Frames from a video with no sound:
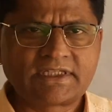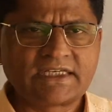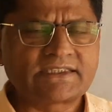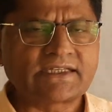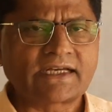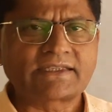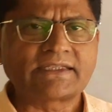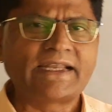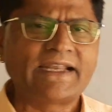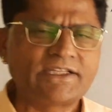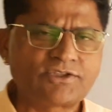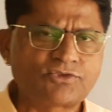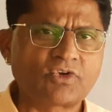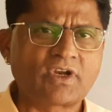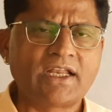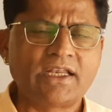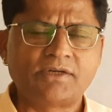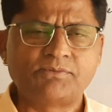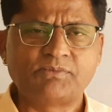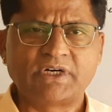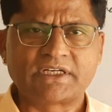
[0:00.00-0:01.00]
These are the
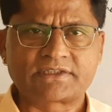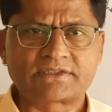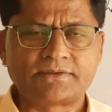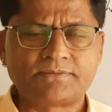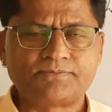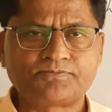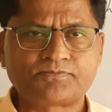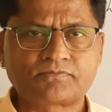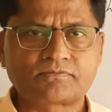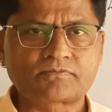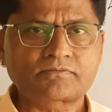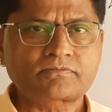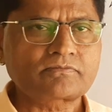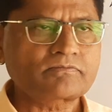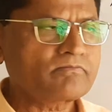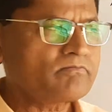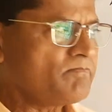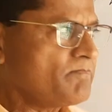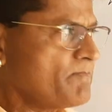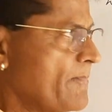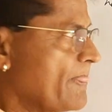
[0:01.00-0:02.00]
natural numbers
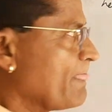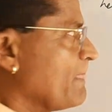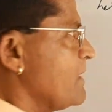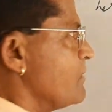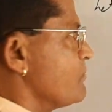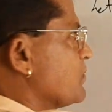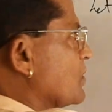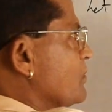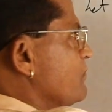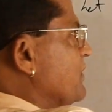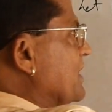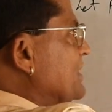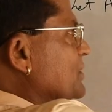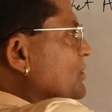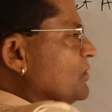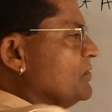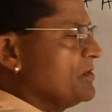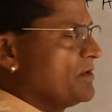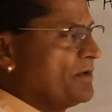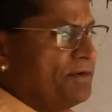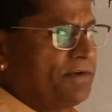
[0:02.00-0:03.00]
from 1
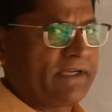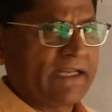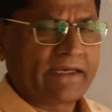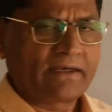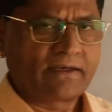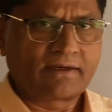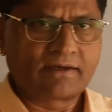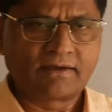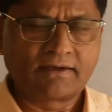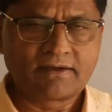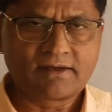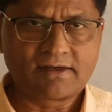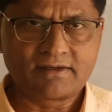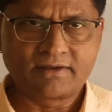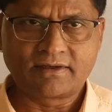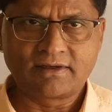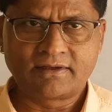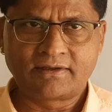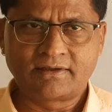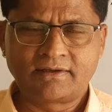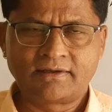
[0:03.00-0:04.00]
to 10.
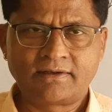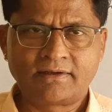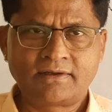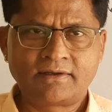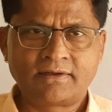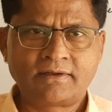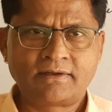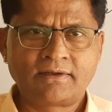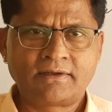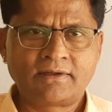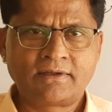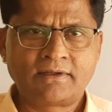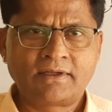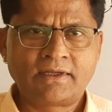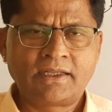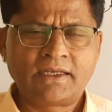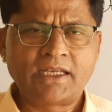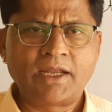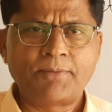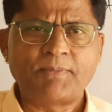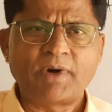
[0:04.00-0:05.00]

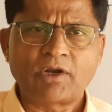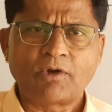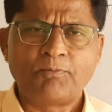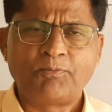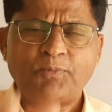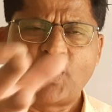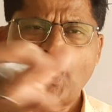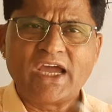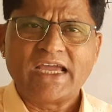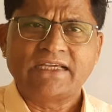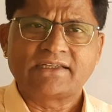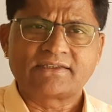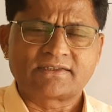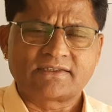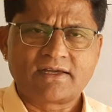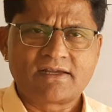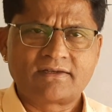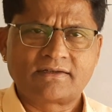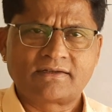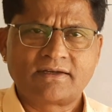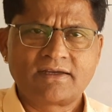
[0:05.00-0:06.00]
Number of boys
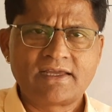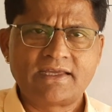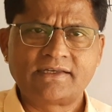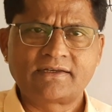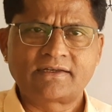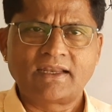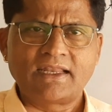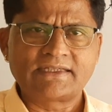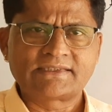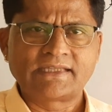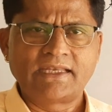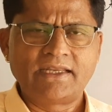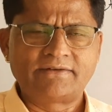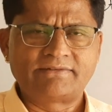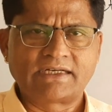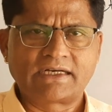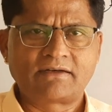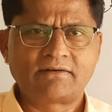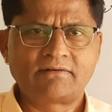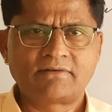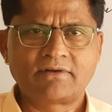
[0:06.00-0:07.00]
in class
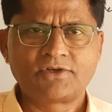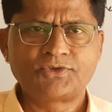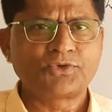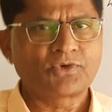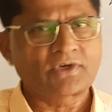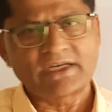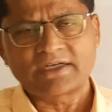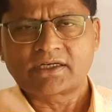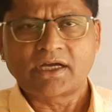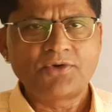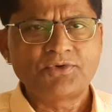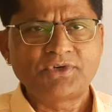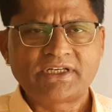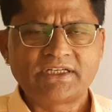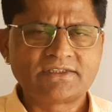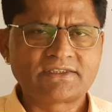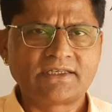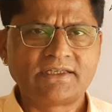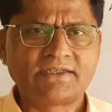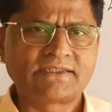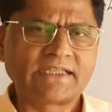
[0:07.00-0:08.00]
11. You can count
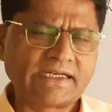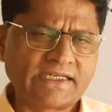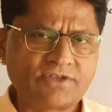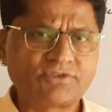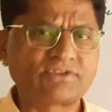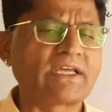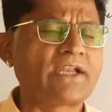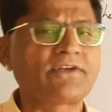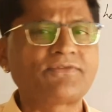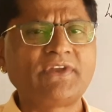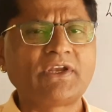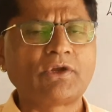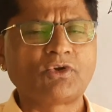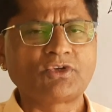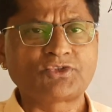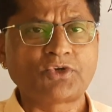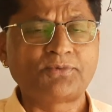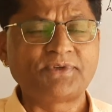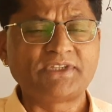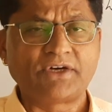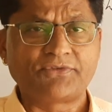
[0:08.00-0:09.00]
easily. That will
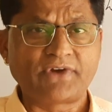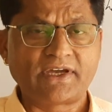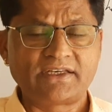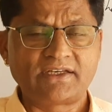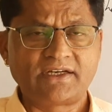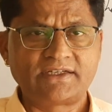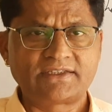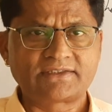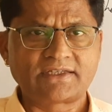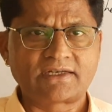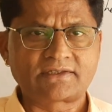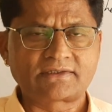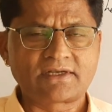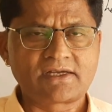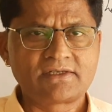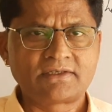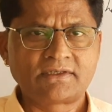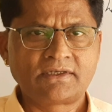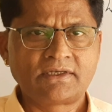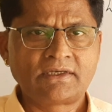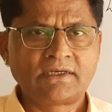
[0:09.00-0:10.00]
also be the finite set.
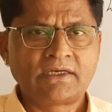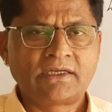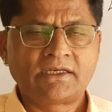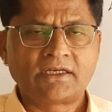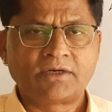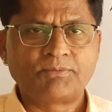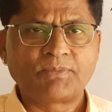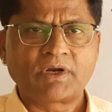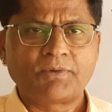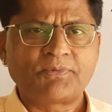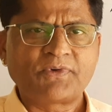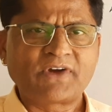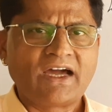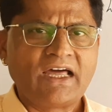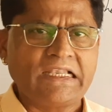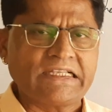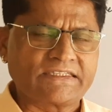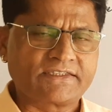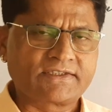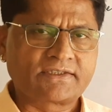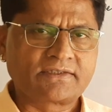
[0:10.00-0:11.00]
Number of
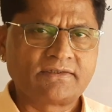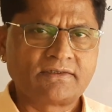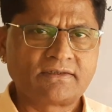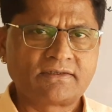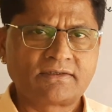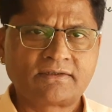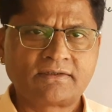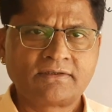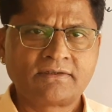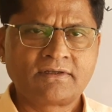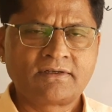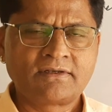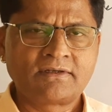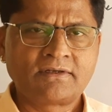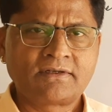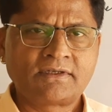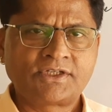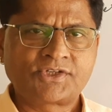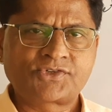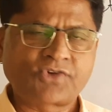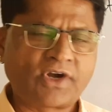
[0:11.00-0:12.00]
girls
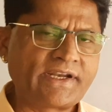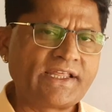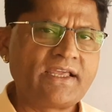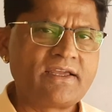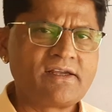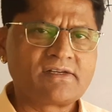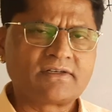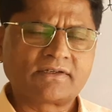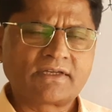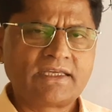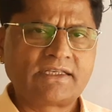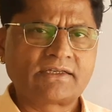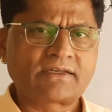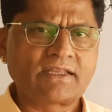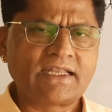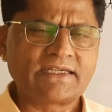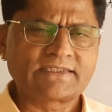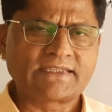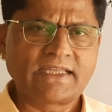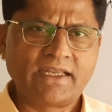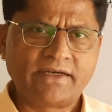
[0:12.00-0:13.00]
studying in
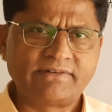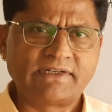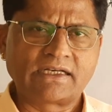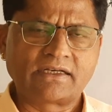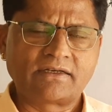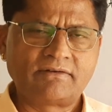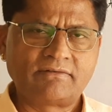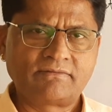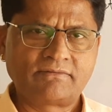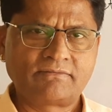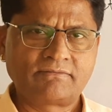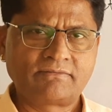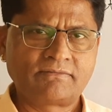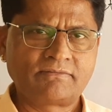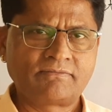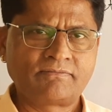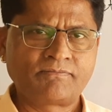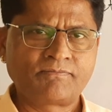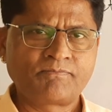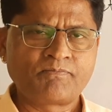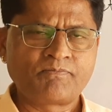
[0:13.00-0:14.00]
class 11
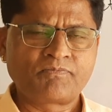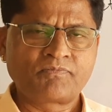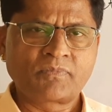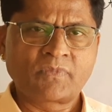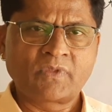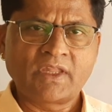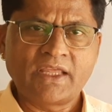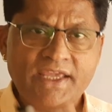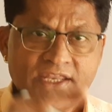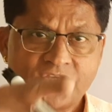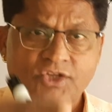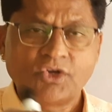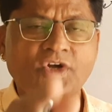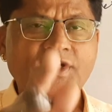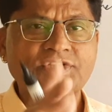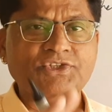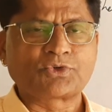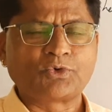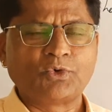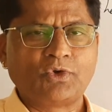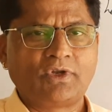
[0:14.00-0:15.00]
in
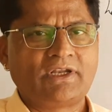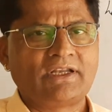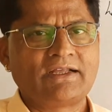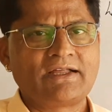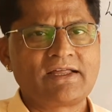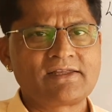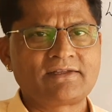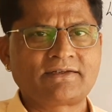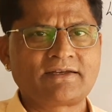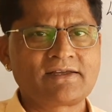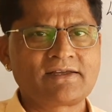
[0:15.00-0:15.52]
your school.